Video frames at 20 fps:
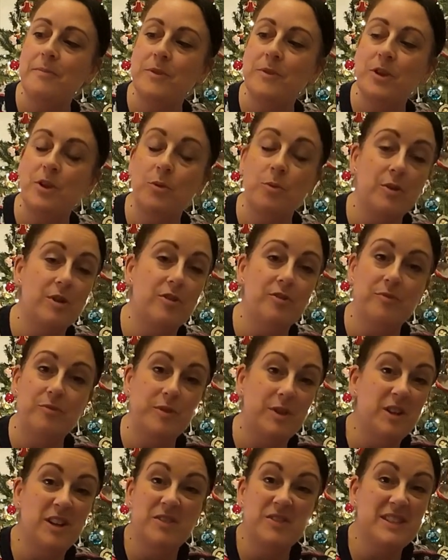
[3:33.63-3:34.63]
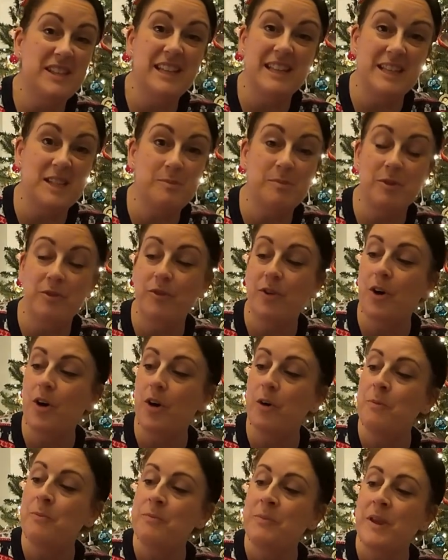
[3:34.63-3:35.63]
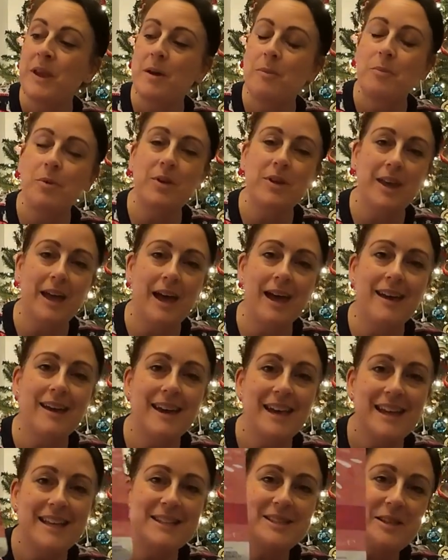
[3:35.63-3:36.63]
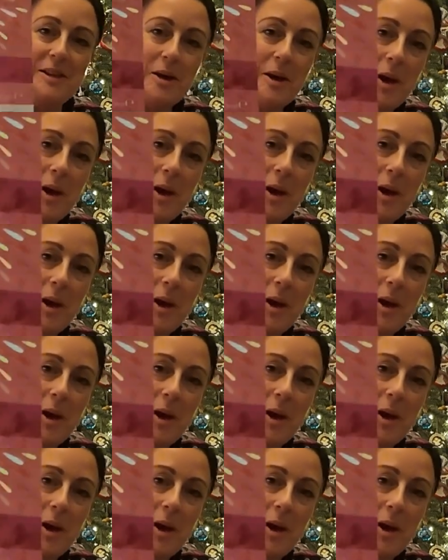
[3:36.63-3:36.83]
you'll have seen this before. But yeah, it's